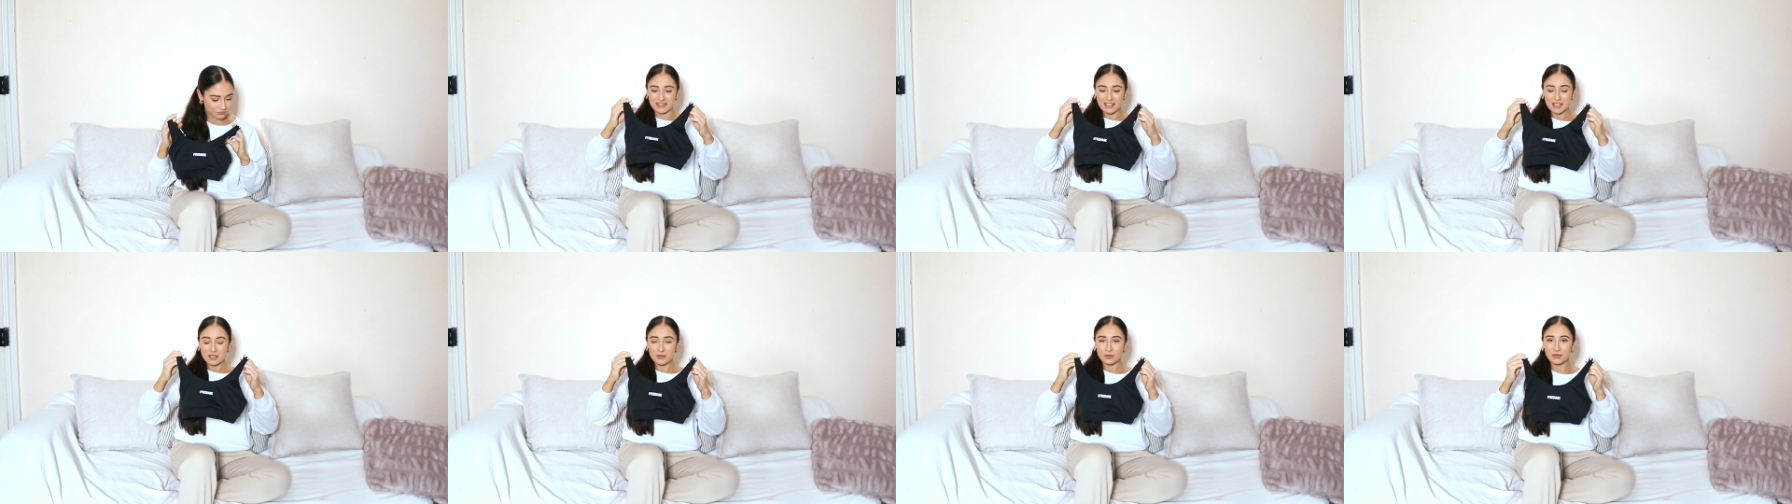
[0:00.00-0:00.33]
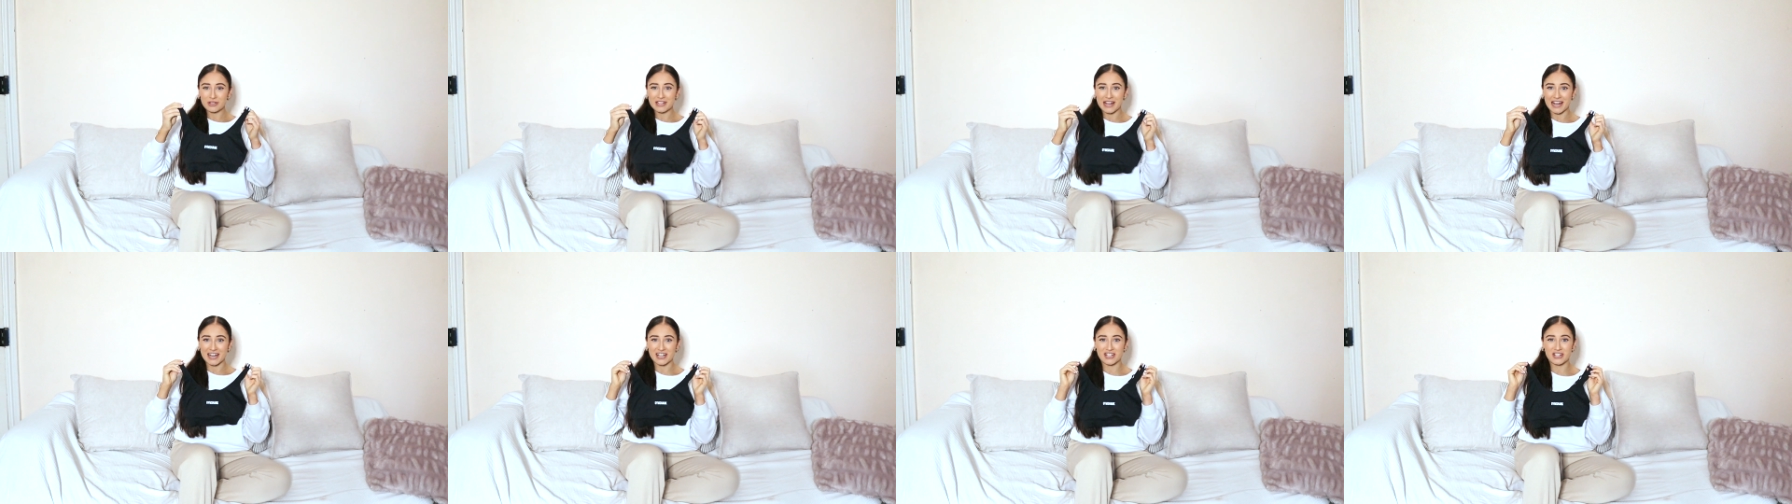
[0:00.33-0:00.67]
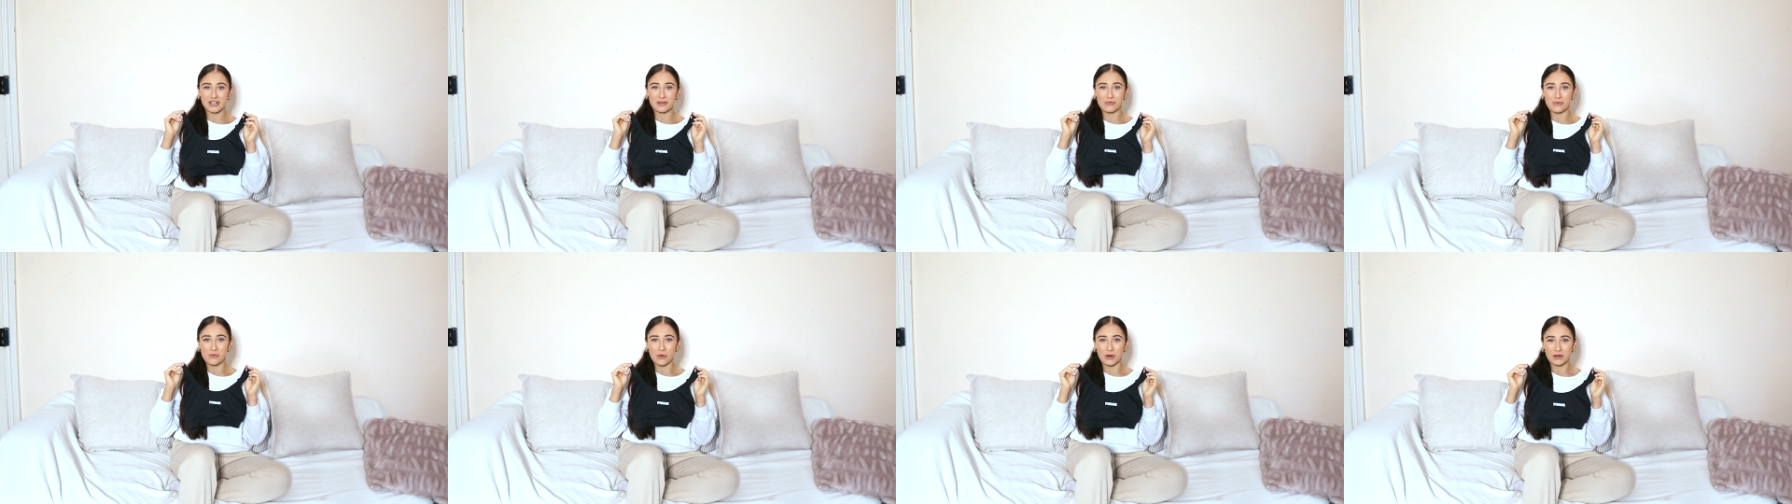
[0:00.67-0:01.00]
This was
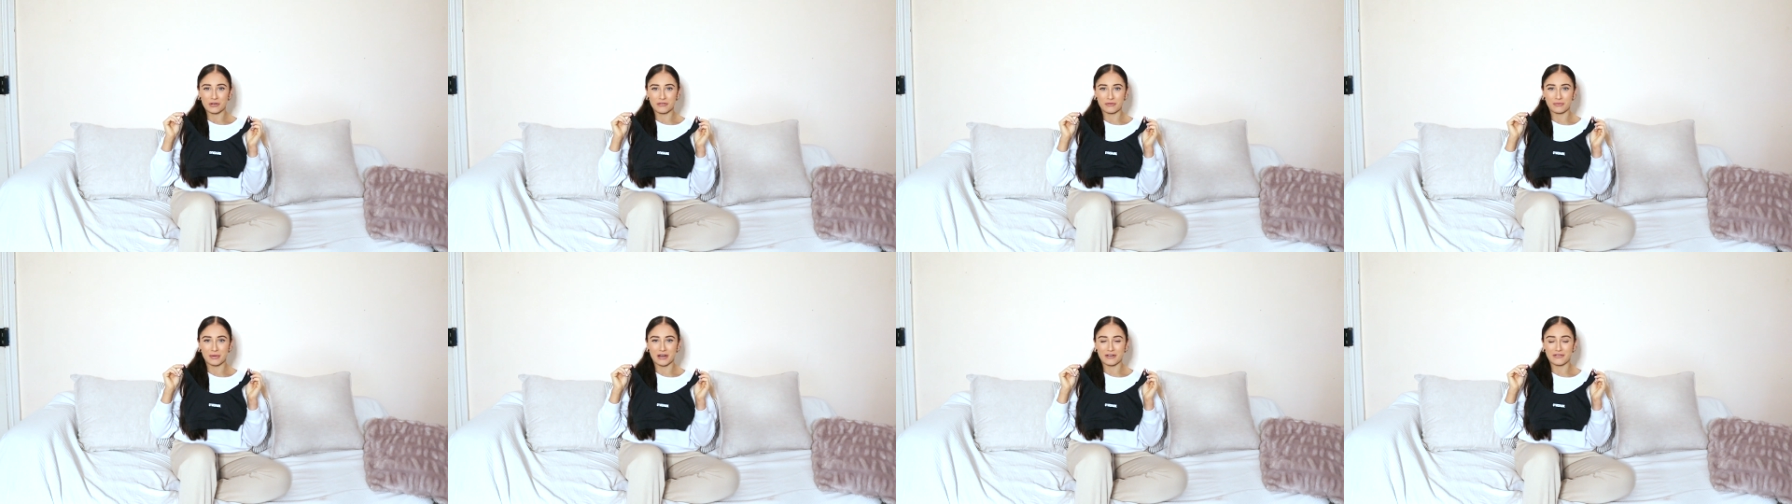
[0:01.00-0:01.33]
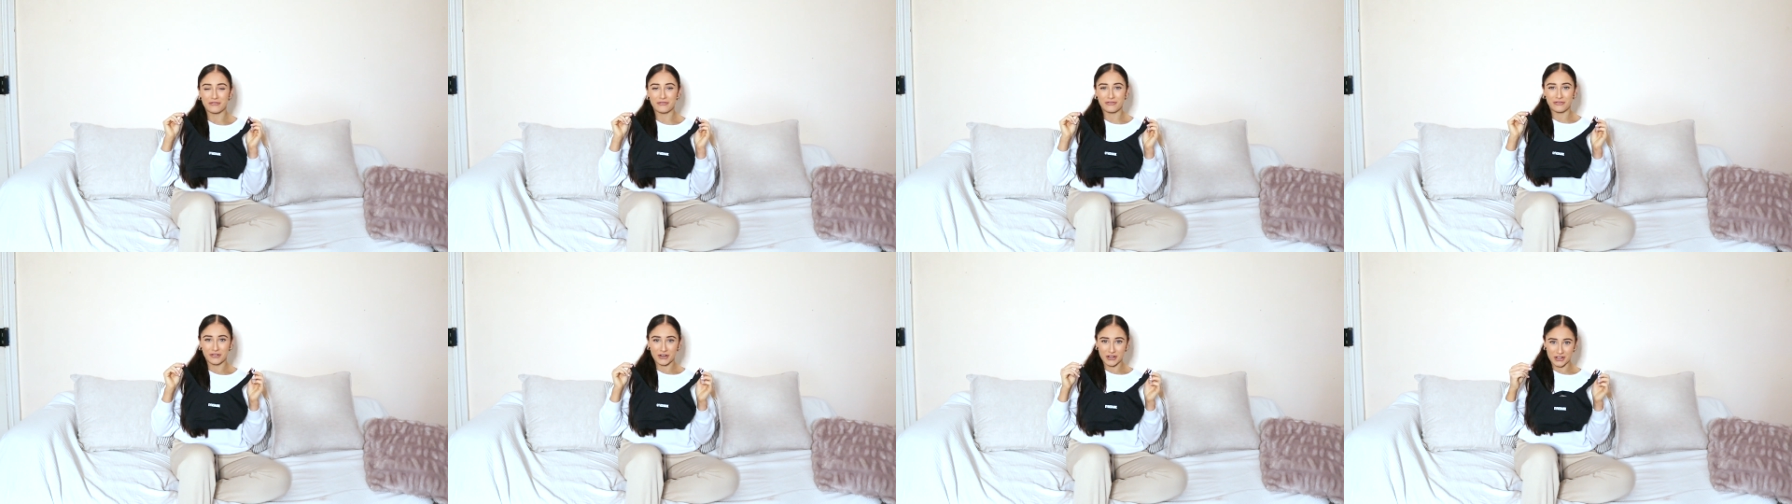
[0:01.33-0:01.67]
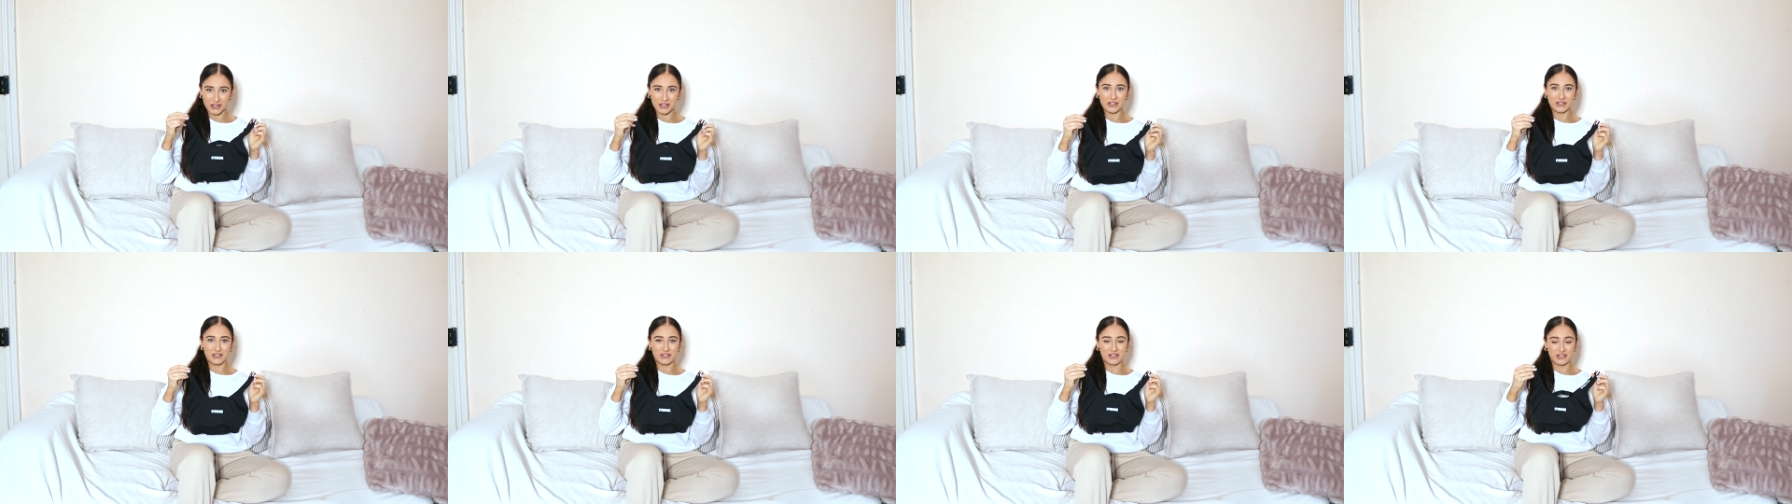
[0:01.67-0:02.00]
actually one of my
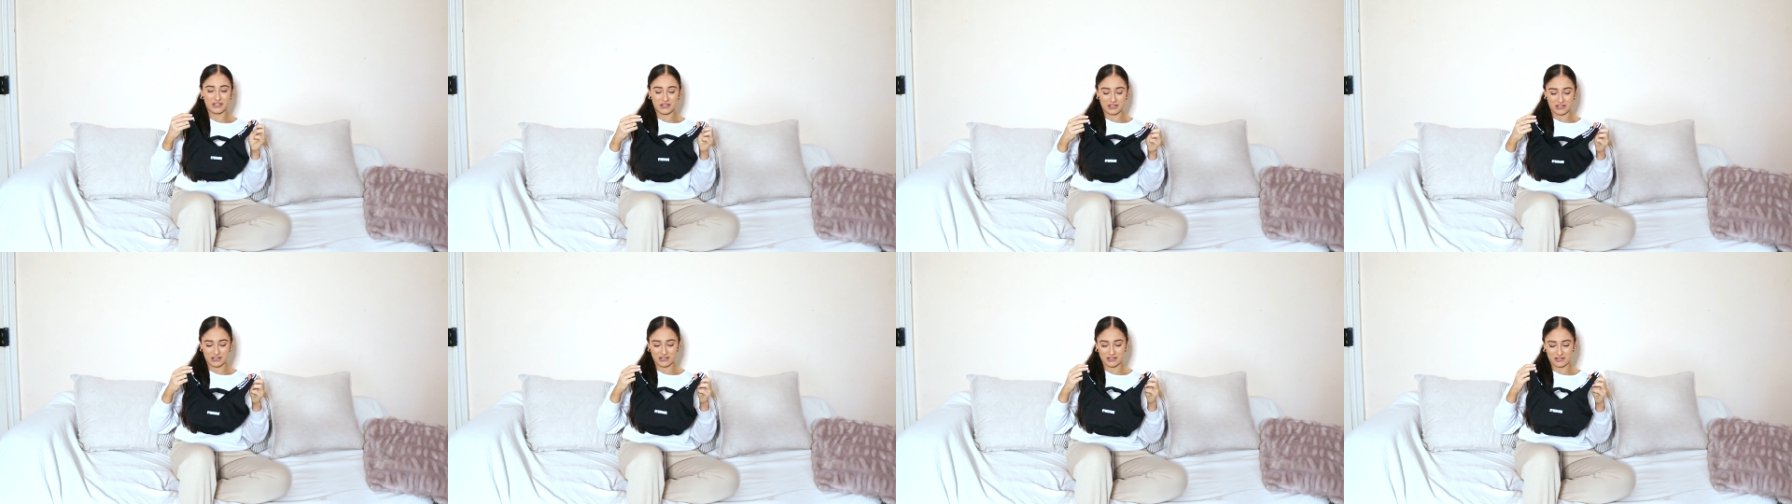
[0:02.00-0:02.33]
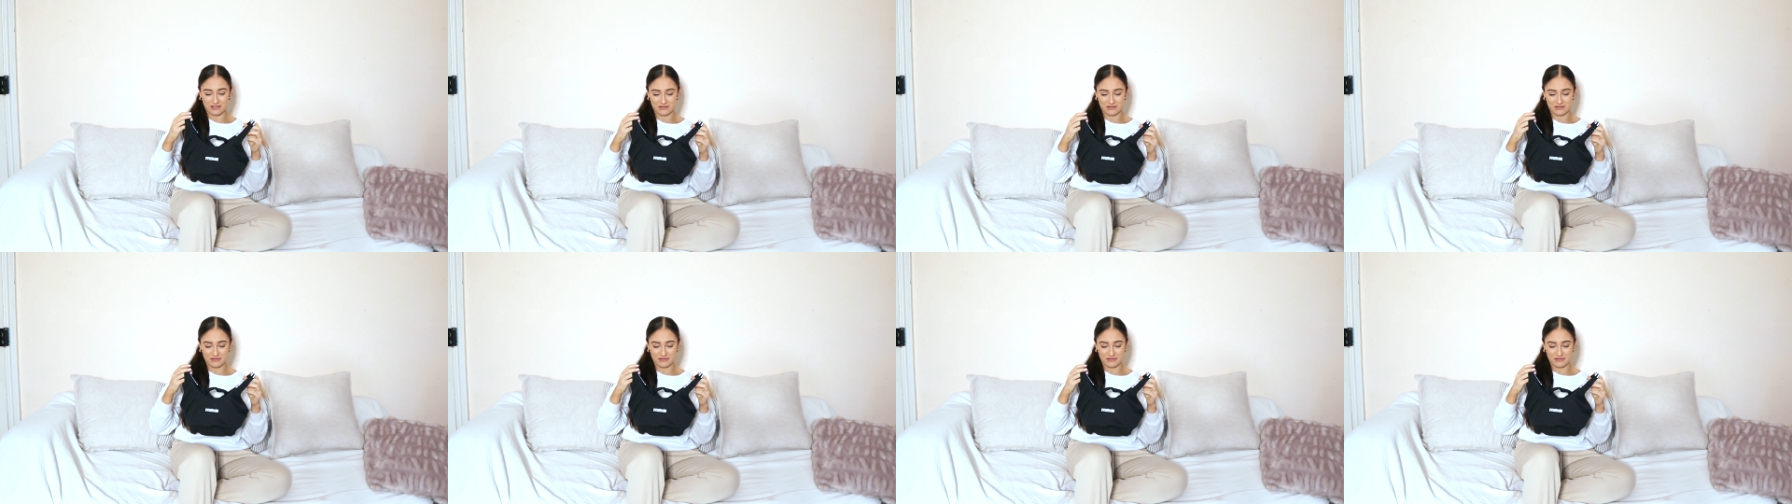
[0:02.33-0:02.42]
first.